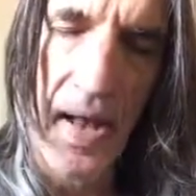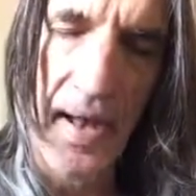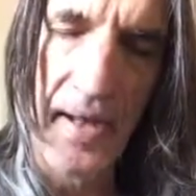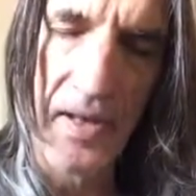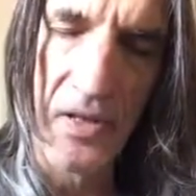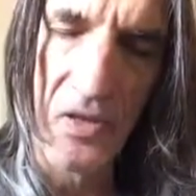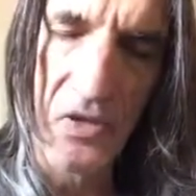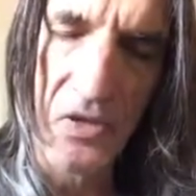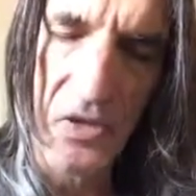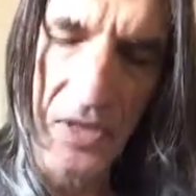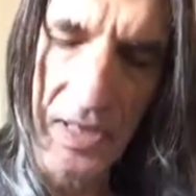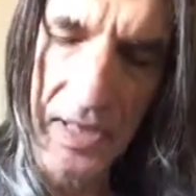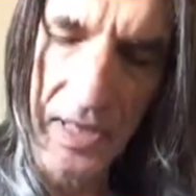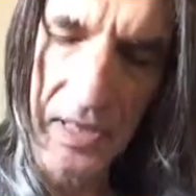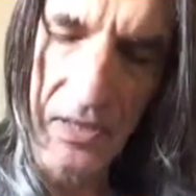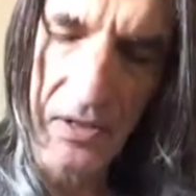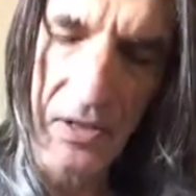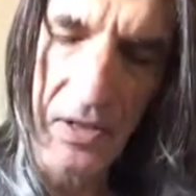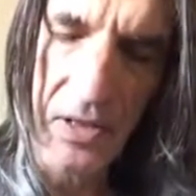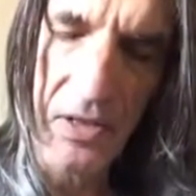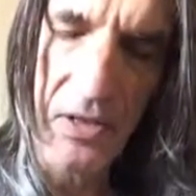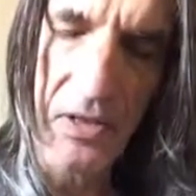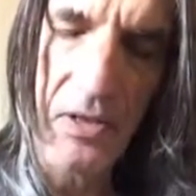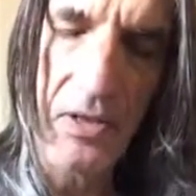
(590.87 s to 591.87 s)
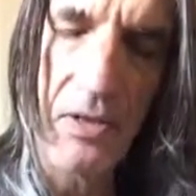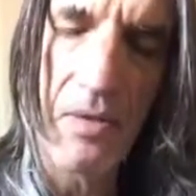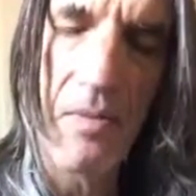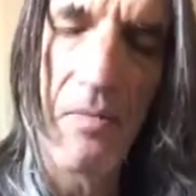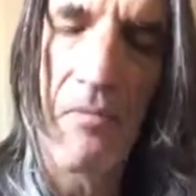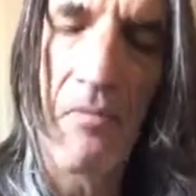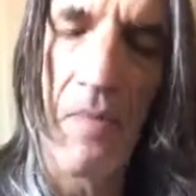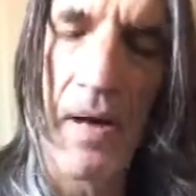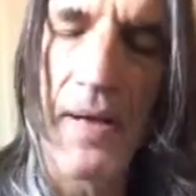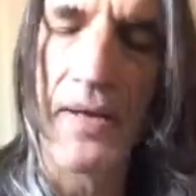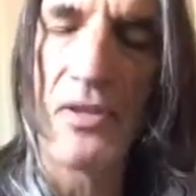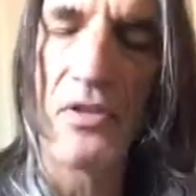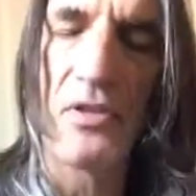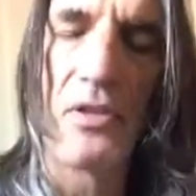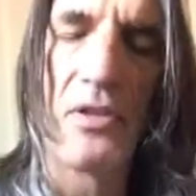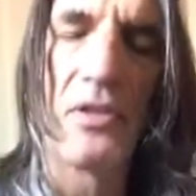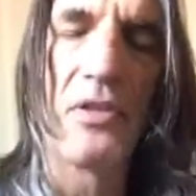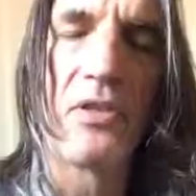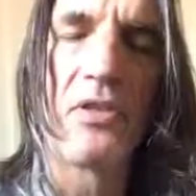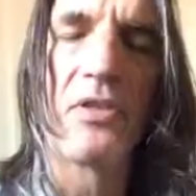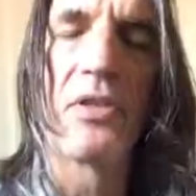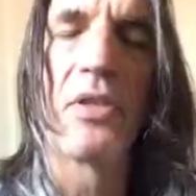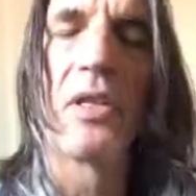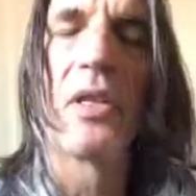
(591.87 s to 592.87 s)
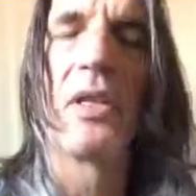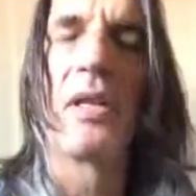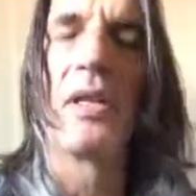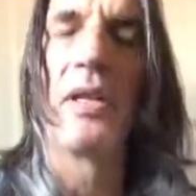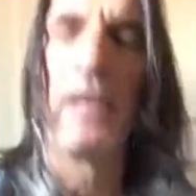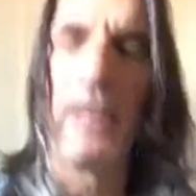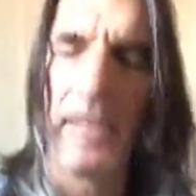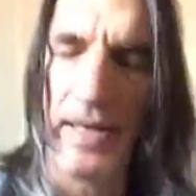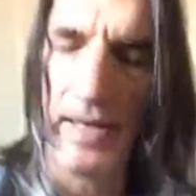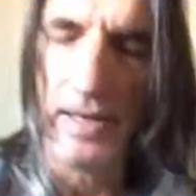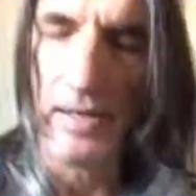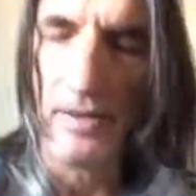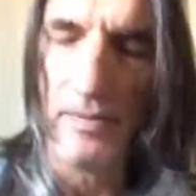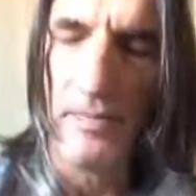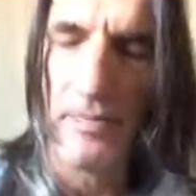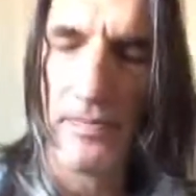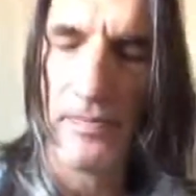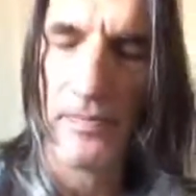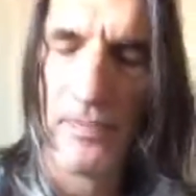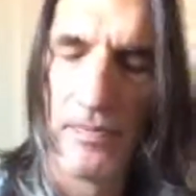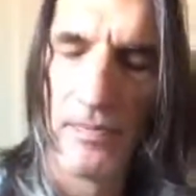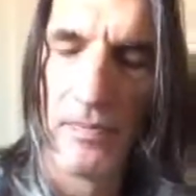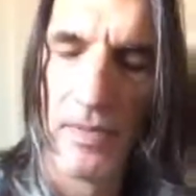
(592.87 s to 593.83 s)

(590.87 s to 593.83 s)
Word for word: In Jesus' matchless name.